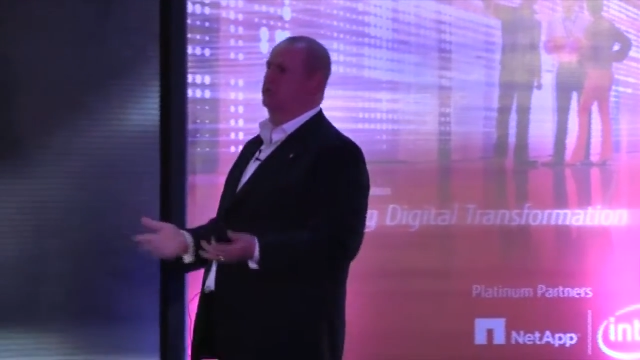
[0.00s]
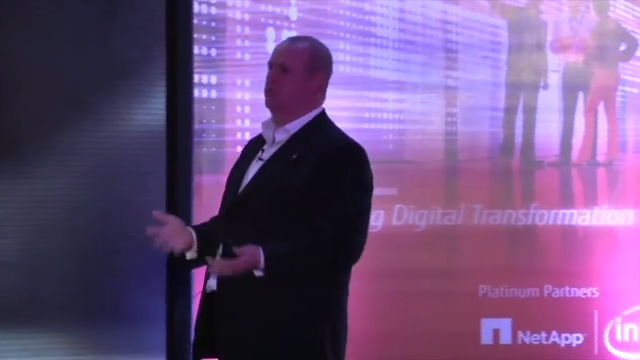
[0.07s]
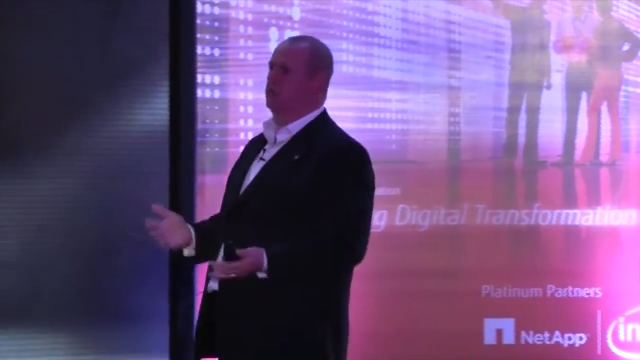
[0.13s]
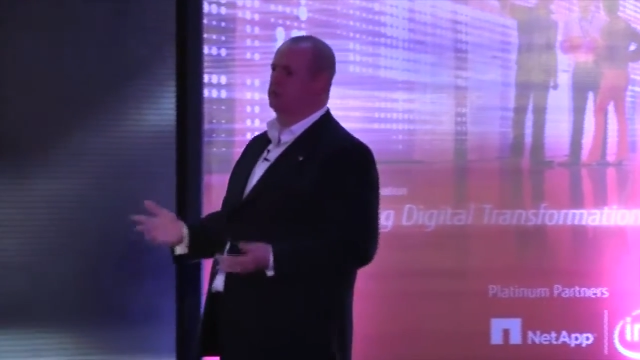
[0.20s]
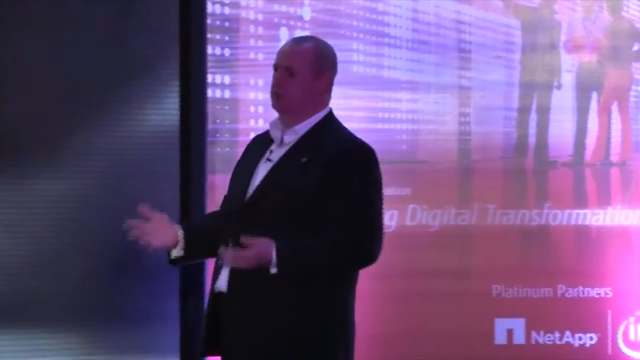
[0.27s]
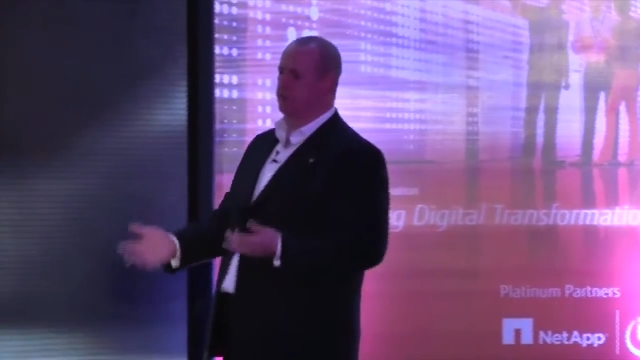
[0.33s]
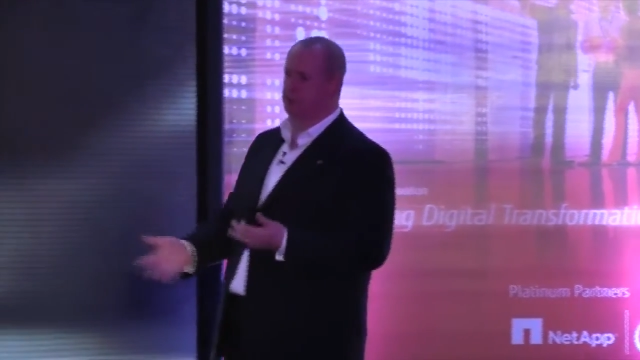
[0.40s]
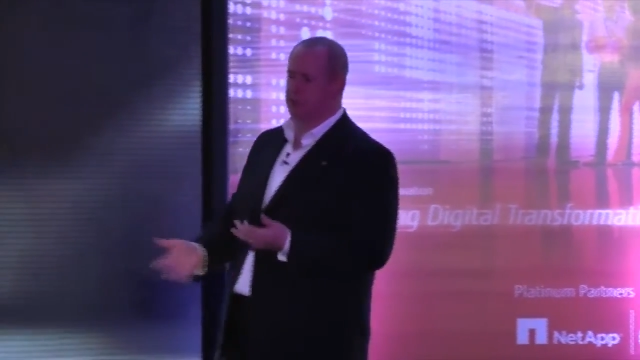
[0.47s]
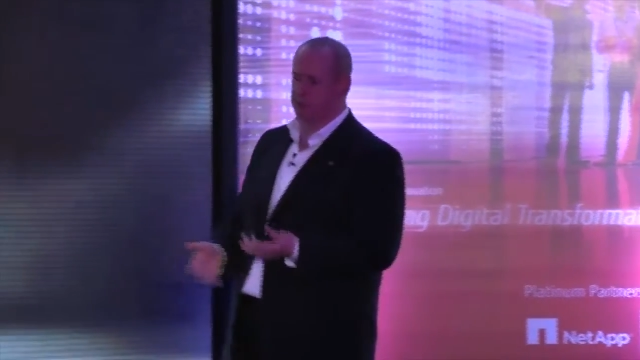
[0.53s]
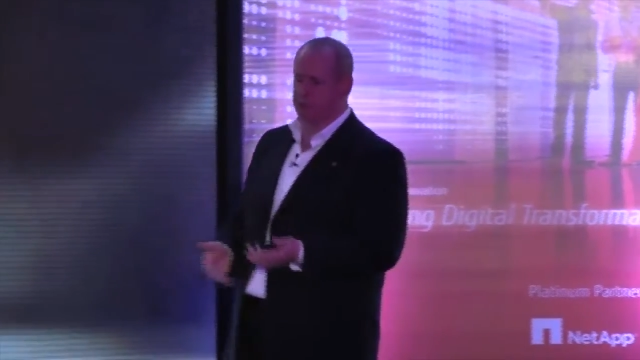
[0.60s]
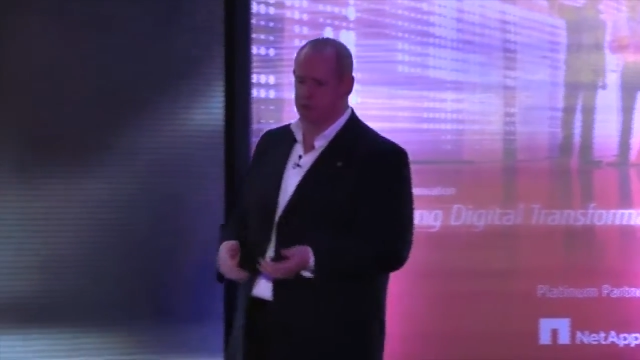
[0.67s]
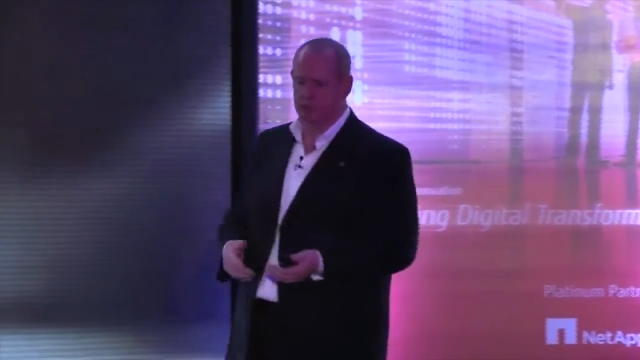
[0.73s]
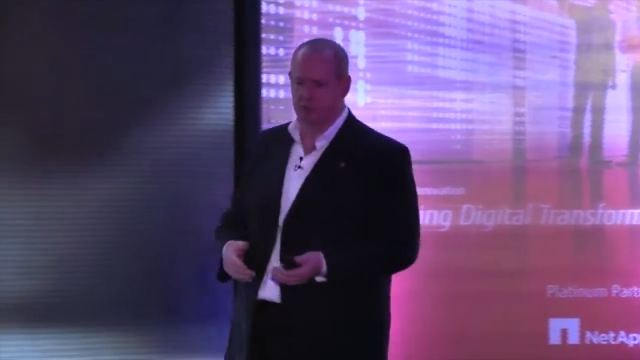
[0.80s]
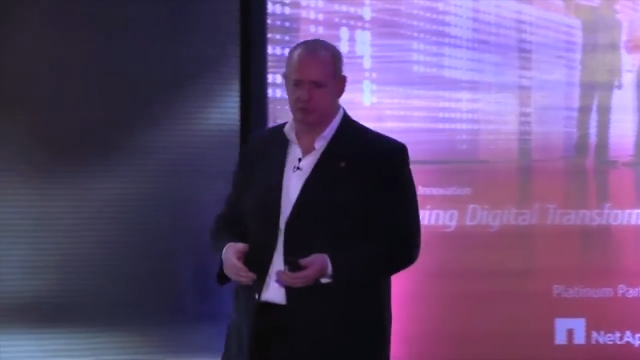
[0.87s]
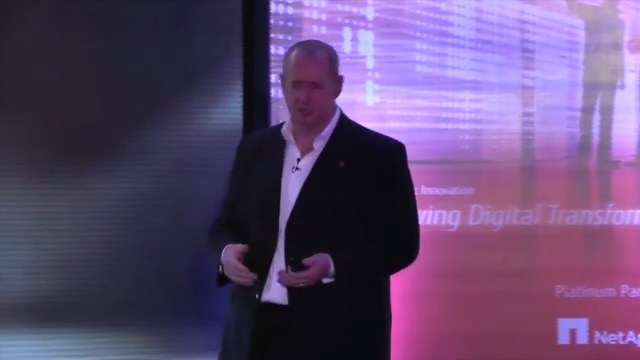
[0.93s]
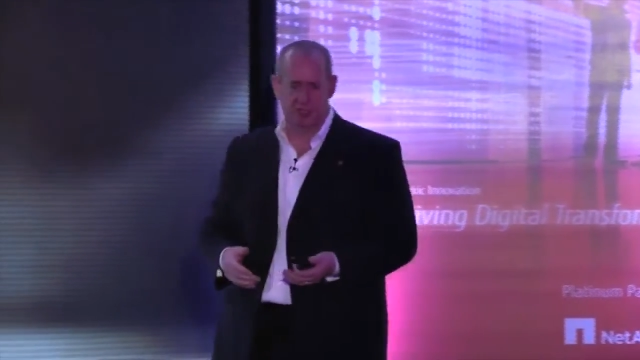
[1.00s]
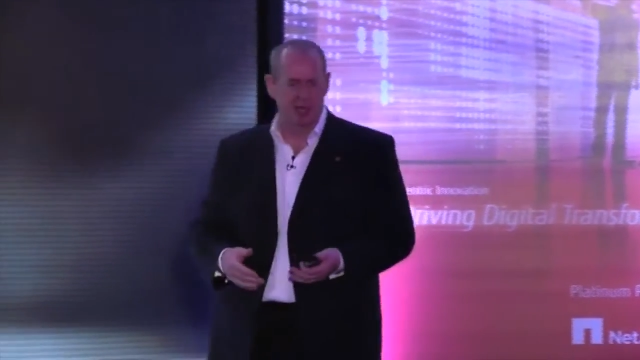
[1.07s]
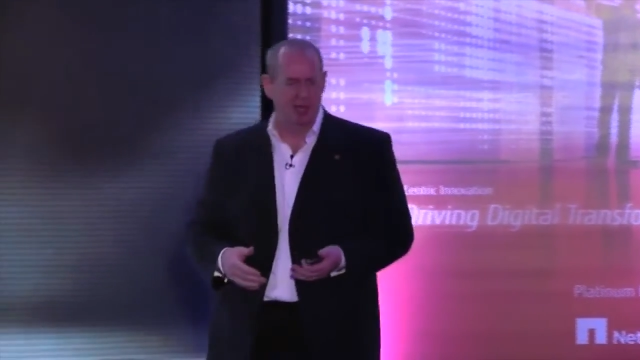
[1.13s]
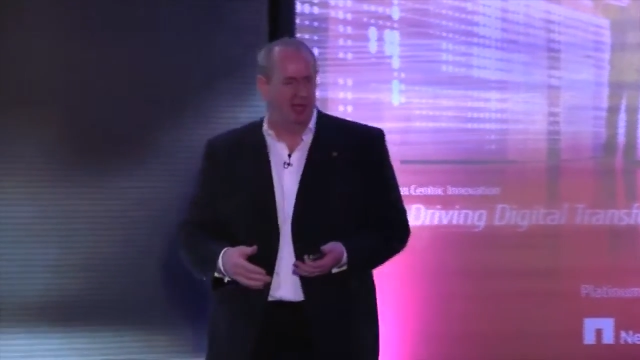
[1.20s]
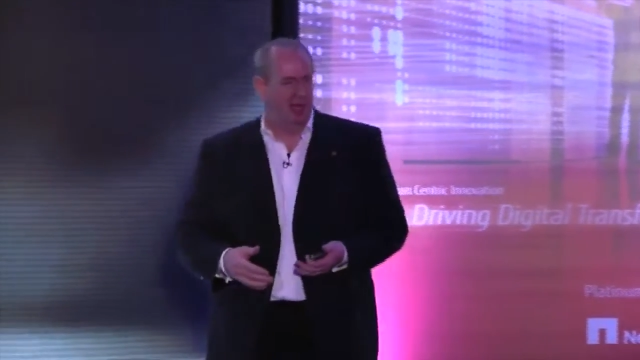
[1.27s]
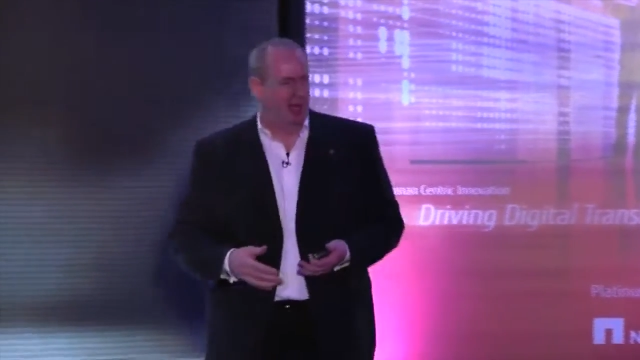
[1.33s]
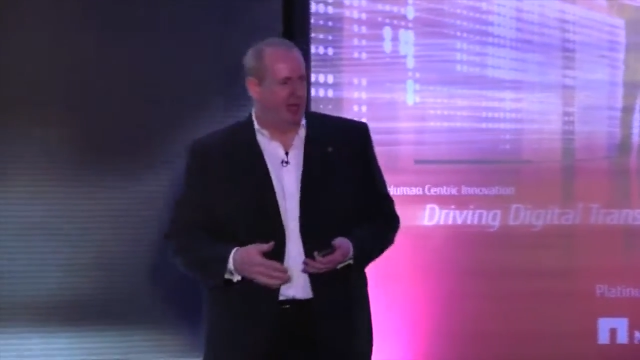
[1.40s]
of all different sorts.
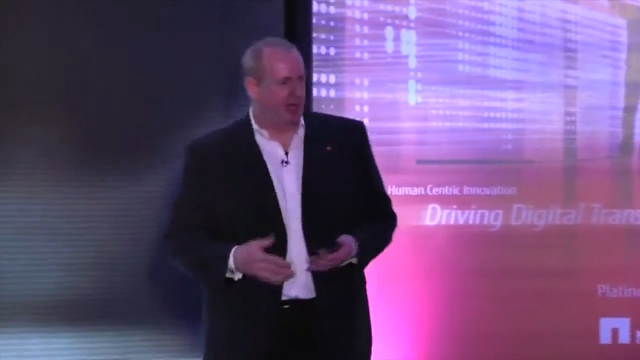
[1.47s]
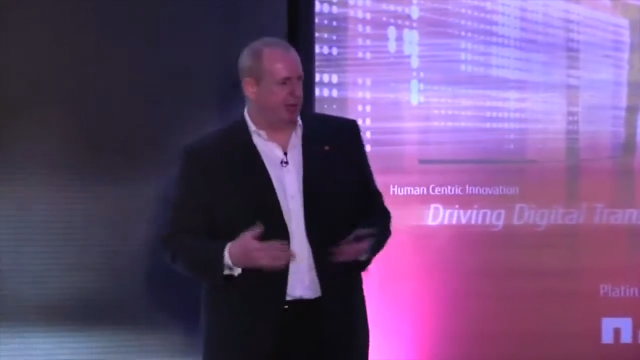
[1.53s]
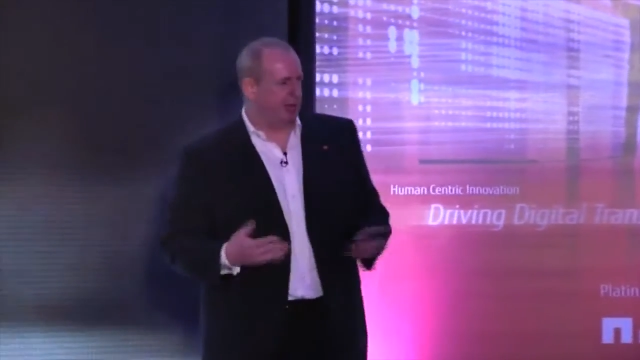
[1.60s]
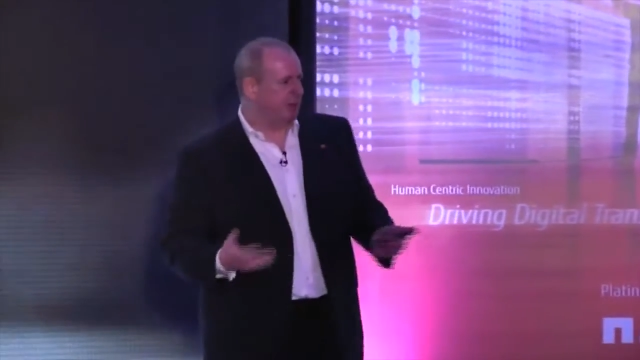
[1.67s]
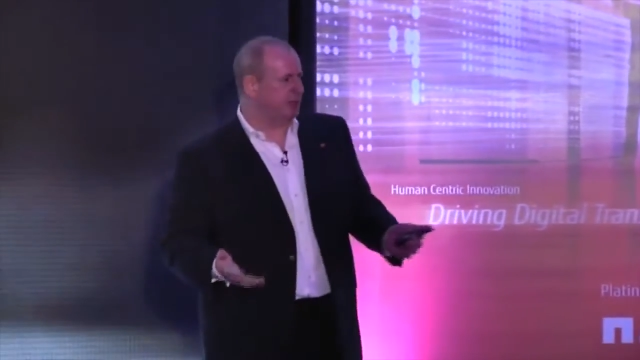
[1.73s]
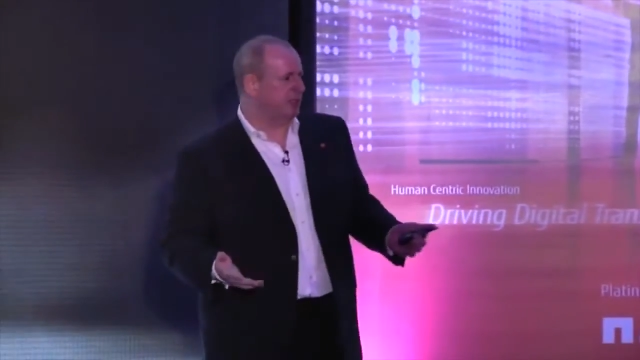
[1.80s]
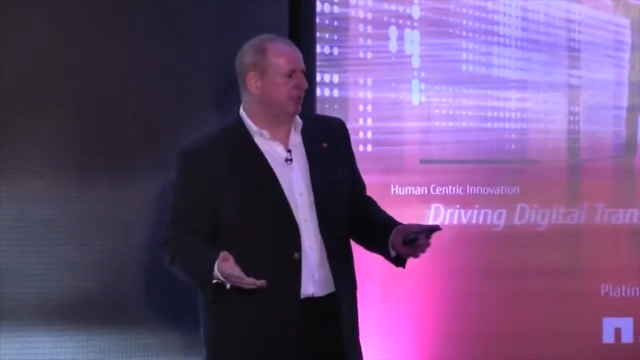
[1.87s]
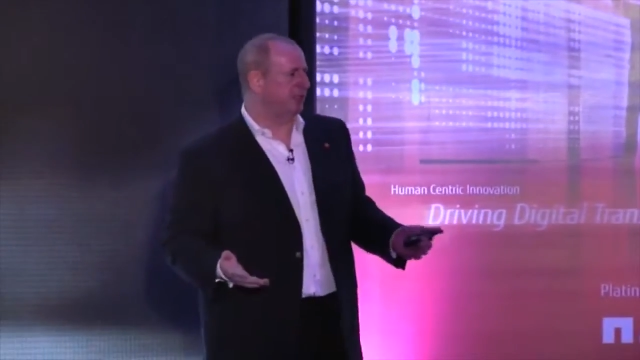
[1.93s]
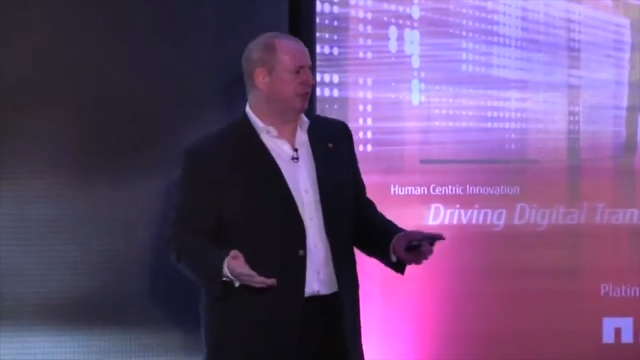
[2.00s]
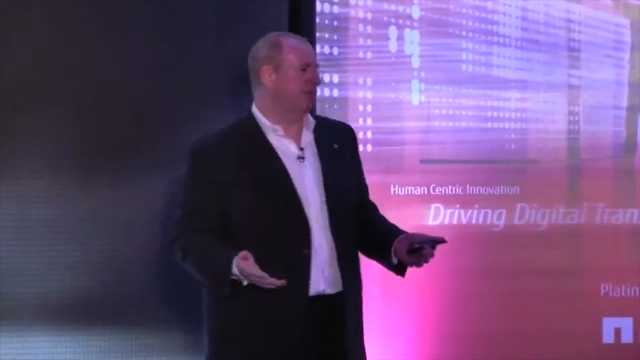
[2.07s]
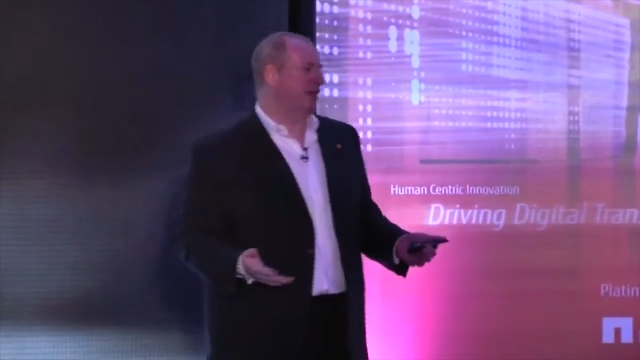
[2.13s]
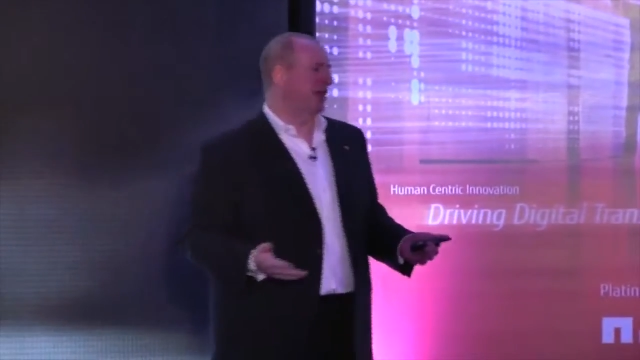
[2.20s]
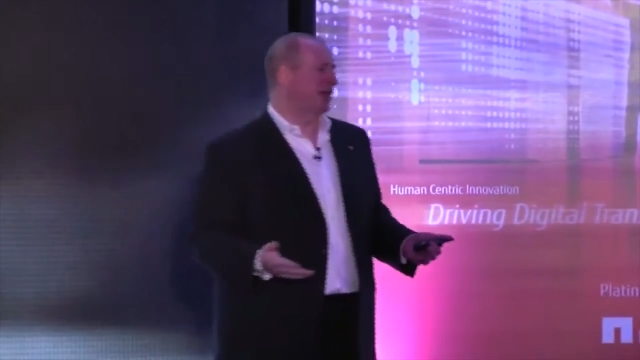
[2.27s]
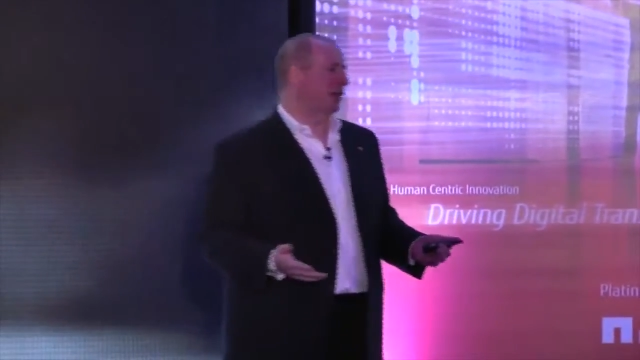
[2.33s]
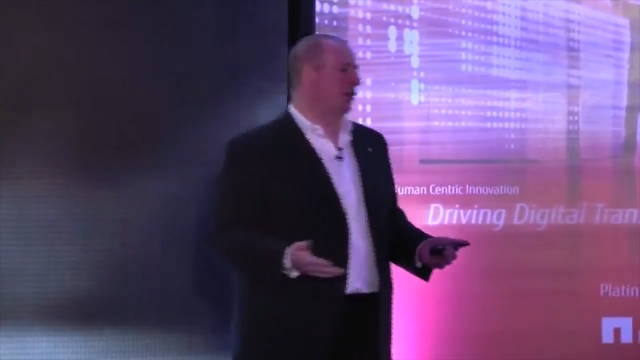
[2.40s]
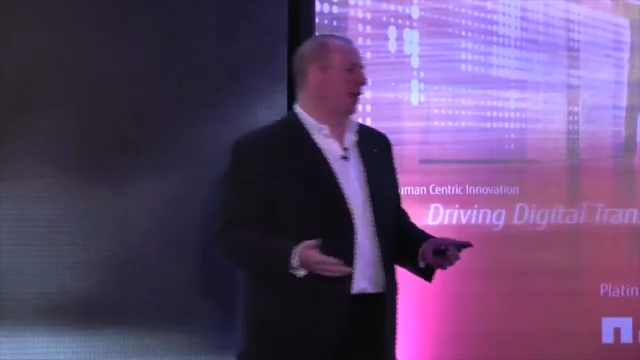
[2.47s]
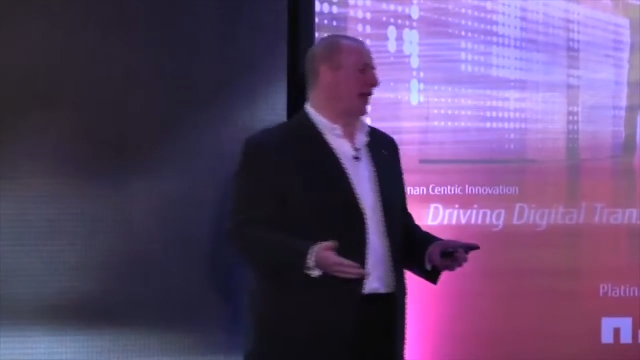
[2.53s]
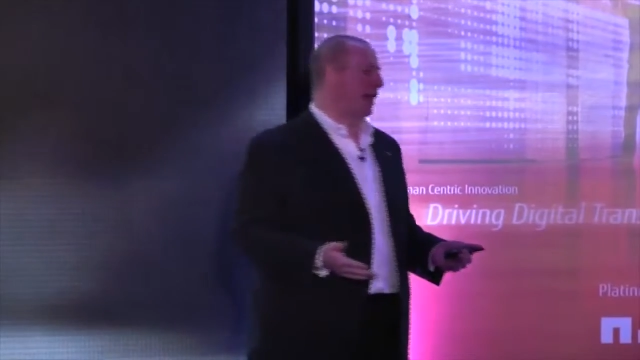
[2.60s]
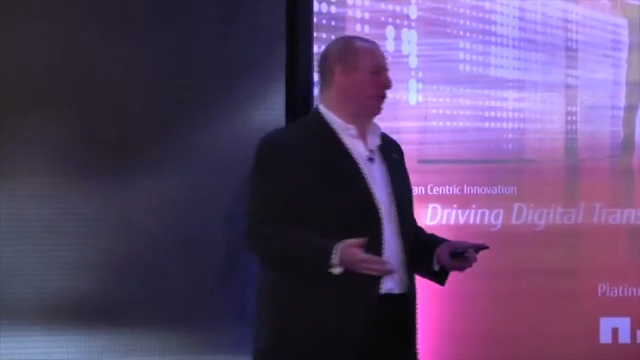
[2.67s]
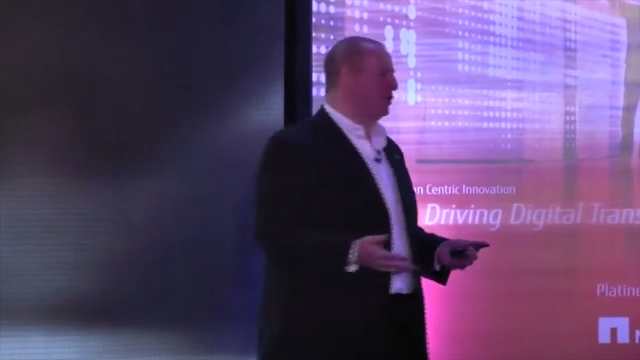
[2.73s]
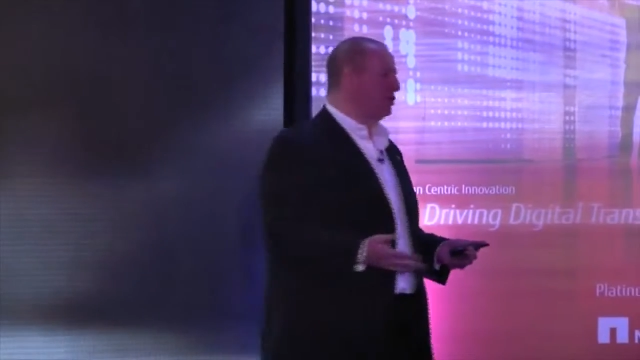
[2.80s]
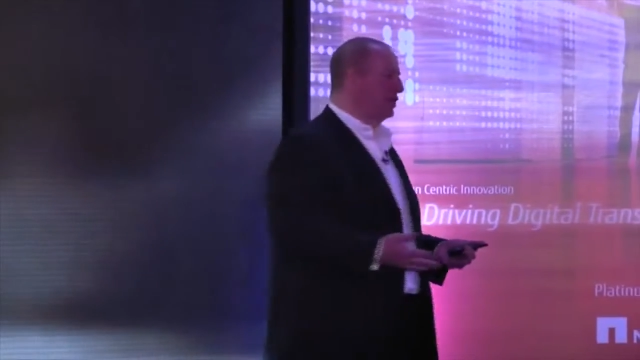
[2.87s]
And they wanted to find a way
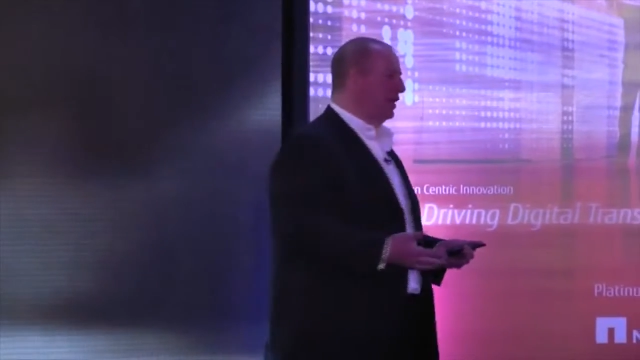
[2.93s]
in which